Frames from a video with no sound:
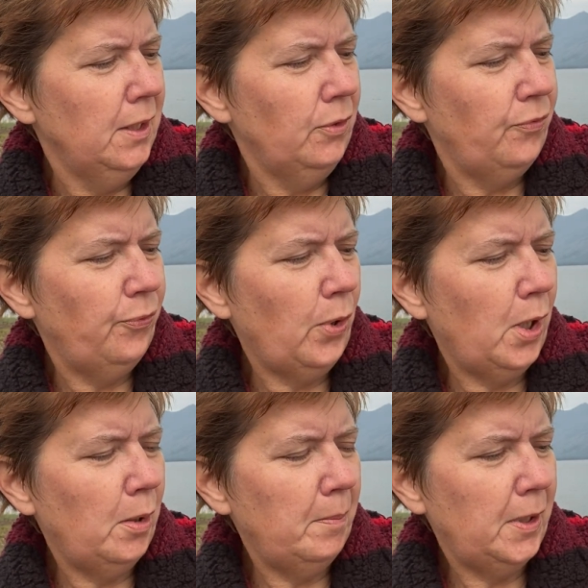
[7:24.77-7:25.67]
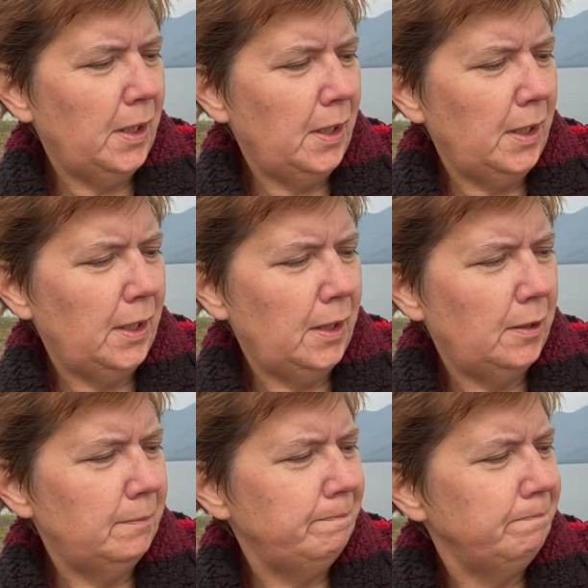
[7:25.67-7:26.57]
from,
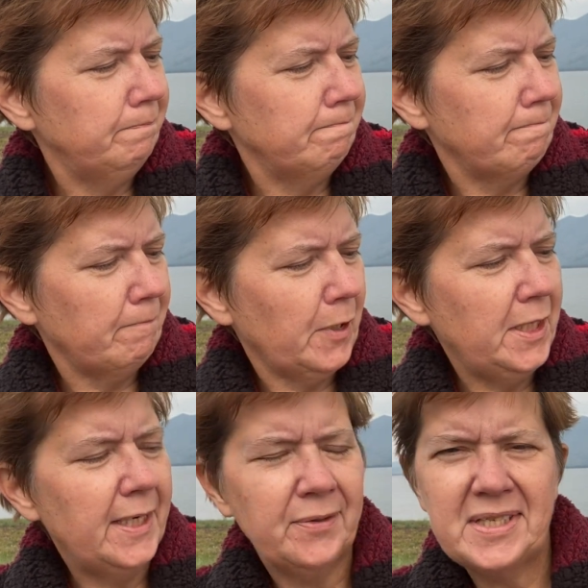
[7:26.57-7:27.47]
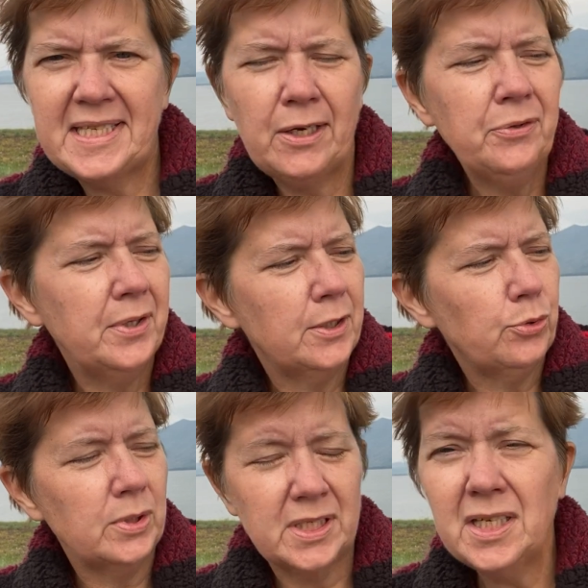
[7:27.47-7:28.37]
the south
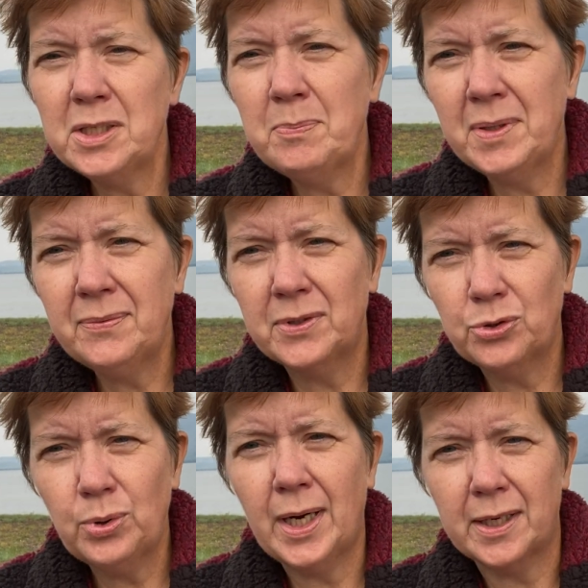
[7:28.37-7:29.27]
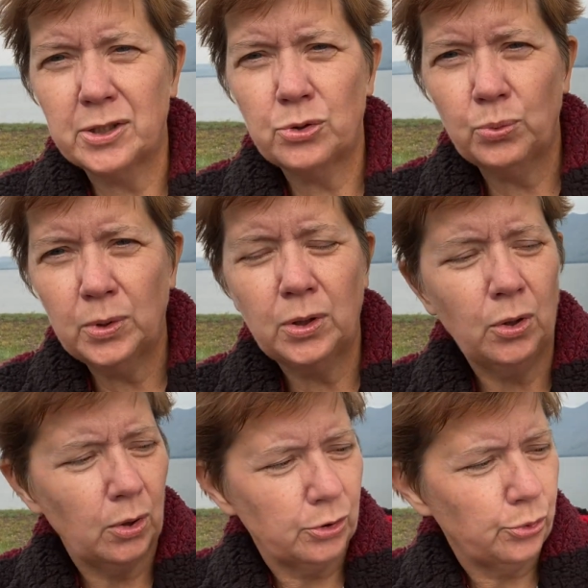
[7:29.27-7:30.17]
entrance, that's a bit of a trek. It's a real
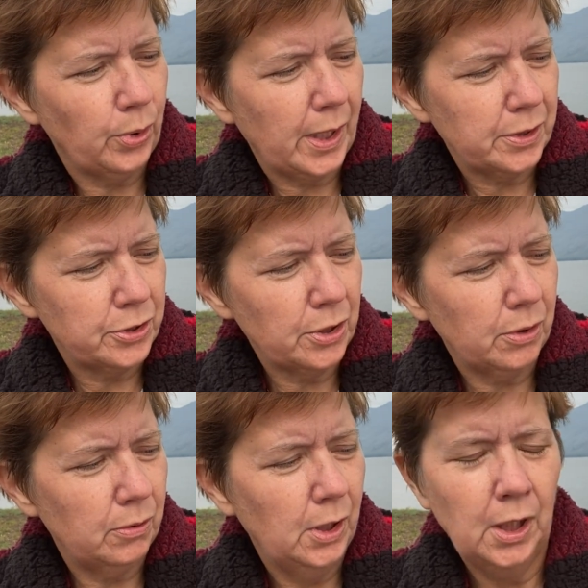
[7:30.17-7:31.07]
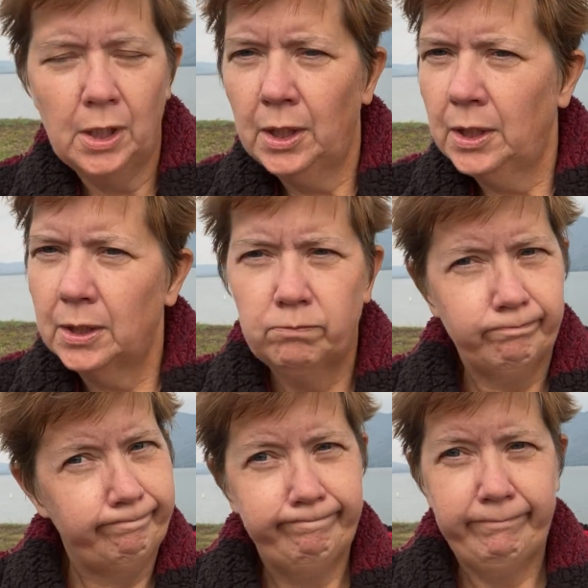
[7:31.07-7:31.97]
long trek. So,
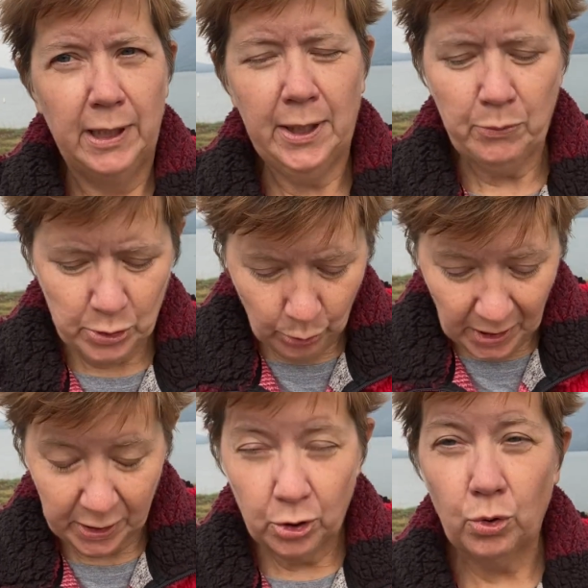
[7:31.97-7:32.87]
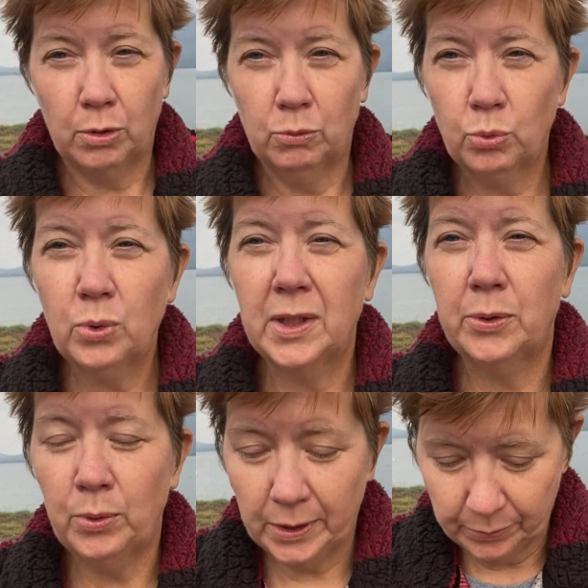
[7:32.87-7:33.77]
it was really cool.
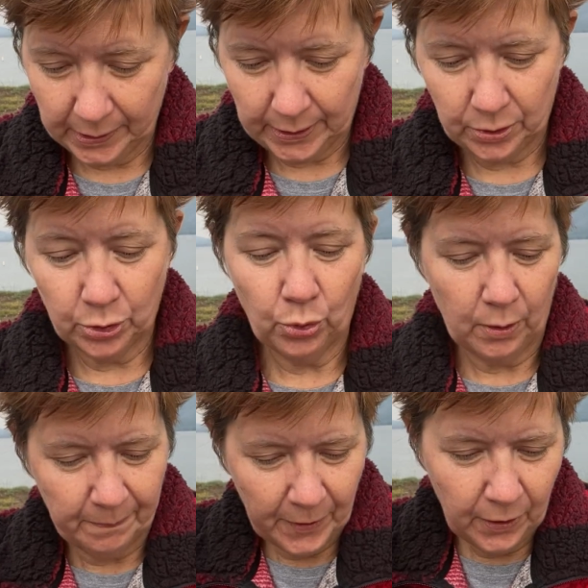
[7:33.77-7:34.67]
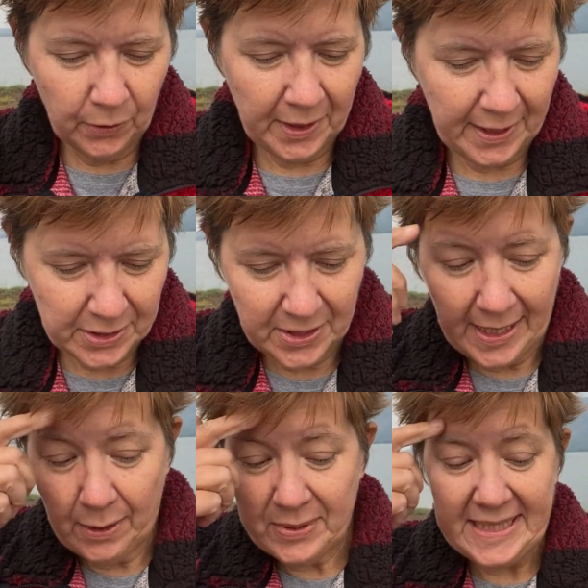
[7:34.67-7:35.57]
Really cool. Okay, so
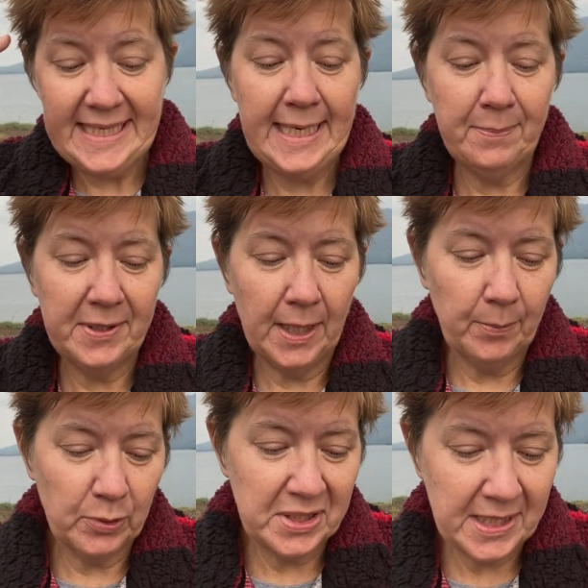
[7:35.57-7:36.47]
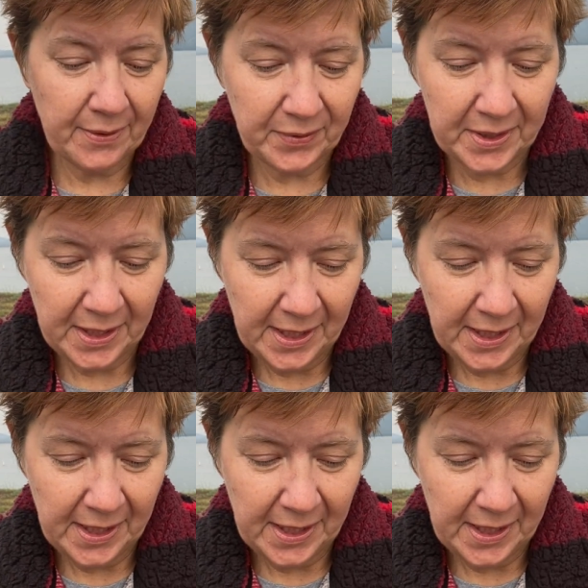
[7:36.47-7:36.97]
that was tip number 7.